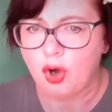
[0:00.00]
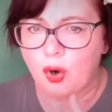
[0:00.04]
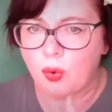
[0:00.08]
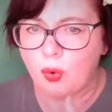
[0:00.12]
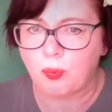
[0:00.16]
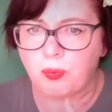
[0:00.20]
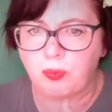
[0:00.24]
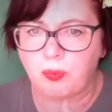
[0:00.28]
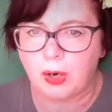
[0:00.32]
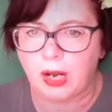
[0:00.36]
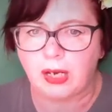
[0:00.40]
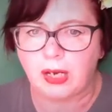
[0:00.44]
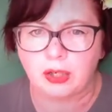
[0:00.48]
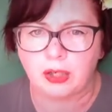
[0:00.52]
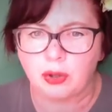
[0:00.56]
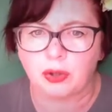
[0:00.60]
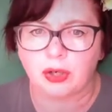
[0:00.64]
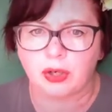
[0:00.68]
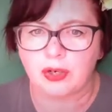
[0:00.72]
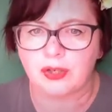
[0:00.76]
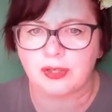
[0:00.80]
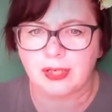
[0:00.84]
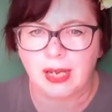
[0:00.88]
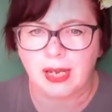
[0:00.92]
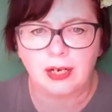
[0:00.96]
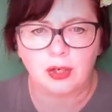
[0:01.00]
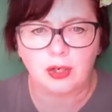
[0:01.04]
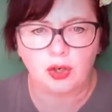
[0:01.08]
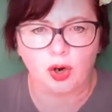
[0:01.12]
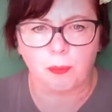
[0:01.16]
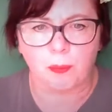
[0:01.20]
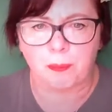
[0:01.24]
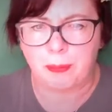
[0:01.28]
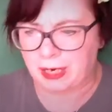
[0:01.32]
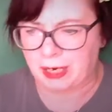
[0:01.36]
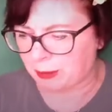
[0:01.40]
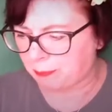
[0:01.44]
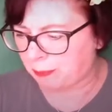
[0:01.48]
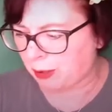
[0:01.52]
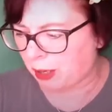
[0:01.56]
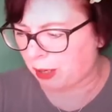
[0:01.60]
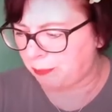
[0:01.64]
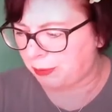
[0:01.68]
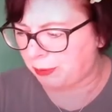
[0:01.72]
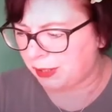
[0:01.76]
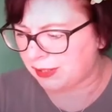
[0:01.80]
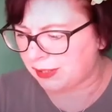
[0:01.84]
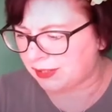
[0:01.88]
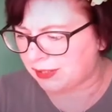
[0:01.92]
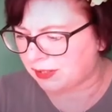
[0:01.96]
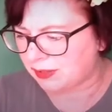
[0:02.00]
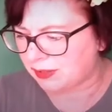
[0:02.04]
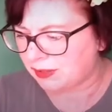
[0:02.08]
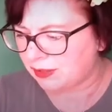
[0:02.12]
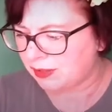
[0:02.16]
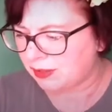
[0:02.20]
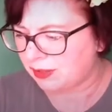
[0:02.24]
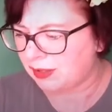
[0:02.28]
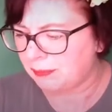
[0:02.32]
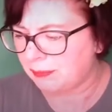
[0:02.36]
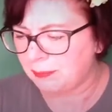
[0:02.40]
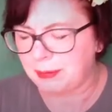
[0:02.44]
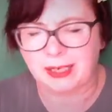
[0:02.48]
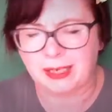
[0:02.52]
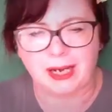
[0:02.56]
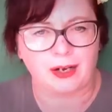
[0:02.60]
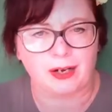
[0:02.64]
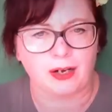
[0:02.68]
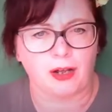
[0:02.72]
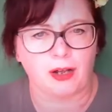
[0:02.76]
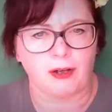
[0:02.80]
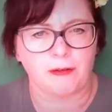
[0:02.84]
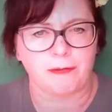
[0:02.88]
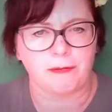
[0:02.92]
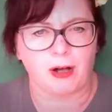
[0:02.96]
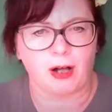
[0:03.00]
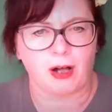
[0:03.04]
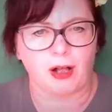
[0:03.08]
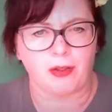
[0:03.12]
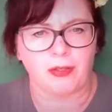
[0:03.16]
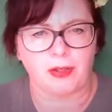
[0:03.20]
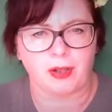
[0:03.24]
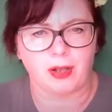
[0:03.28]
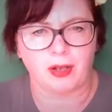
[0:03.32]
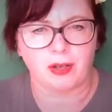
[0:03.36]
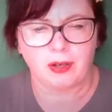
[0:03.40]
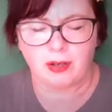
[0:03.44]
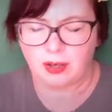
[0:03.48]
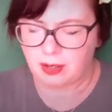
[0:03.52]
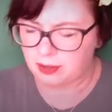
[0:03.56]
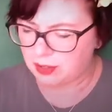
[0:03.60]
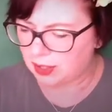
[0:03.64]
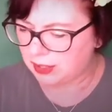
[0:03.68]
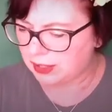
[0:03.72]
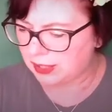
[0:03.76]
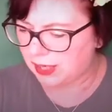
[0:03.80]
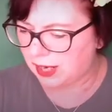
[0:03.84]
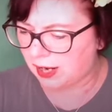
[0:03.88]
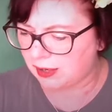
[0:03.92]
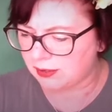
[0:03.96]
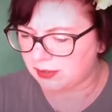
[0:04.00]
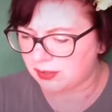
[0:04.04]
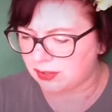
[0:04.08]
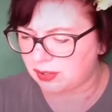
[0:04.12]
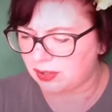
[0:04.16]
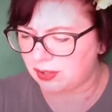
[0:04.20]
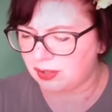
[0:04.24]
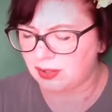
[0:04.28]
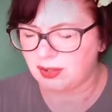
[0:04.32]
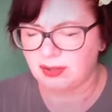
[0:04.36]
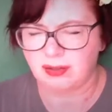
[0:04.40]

Well, you can tell your Pig Puppet, began her father, and then he asked,